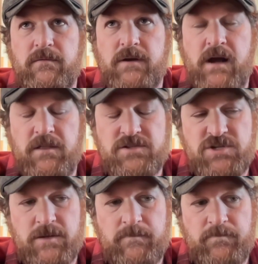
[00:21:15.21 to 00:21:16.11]

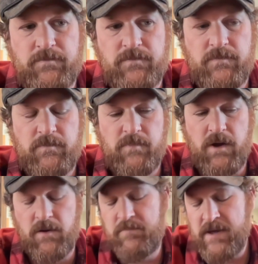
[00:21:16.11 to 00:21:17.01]
collagen
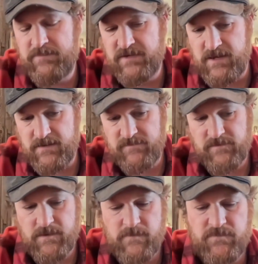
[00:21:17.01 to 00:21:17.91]
are peptides.
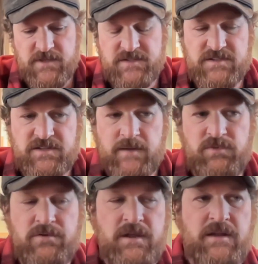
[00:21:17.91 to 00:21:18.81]
This is type
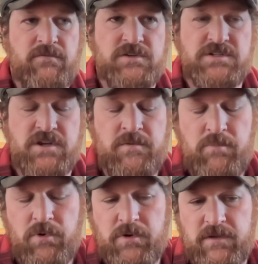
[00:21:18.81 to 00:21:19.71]
2 native, which is
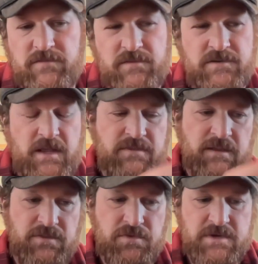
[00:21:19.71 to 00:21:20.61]
unbroken. So there's, I
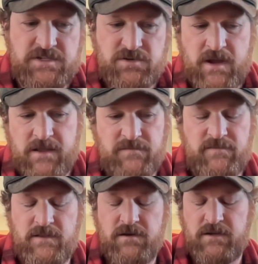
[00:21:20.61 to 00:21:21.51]
think, 3 strands
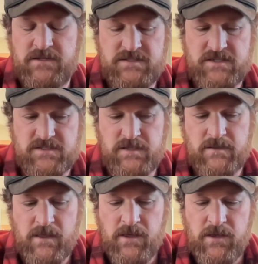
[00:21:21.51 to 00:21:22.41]
that are consistent.
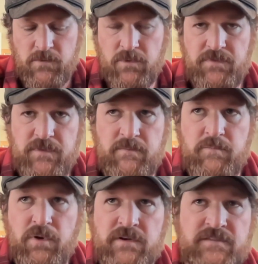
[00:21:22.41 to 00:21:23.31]
What the
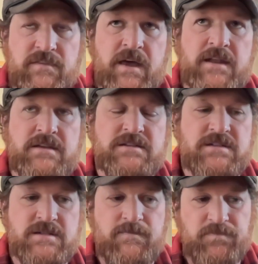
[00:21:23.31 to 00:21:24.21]
importance of that
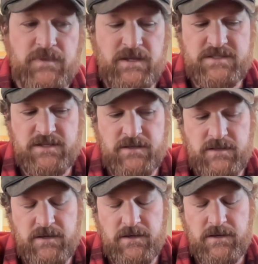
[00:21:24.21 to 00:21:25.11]
is
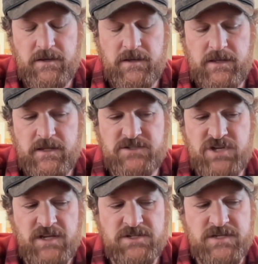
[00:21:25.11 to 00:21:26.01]
it
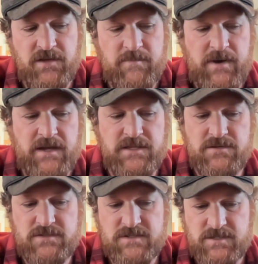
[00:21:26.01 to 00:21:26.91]
changes how the body
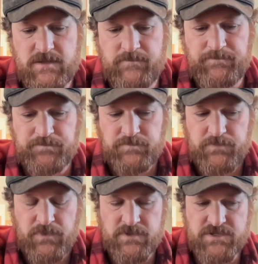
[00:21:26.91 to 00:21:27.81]
uses it.
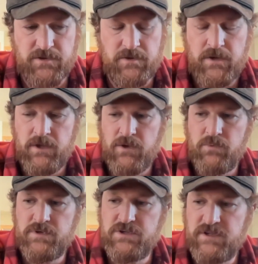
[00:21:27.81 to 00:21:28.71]
So
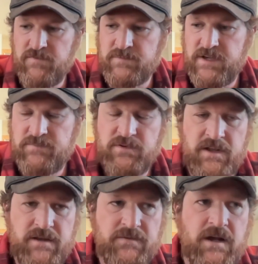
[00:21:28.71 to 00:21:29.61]
when you give them type 2
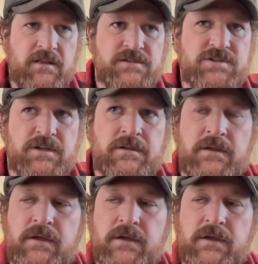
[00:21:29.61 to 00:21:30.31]
native collagen,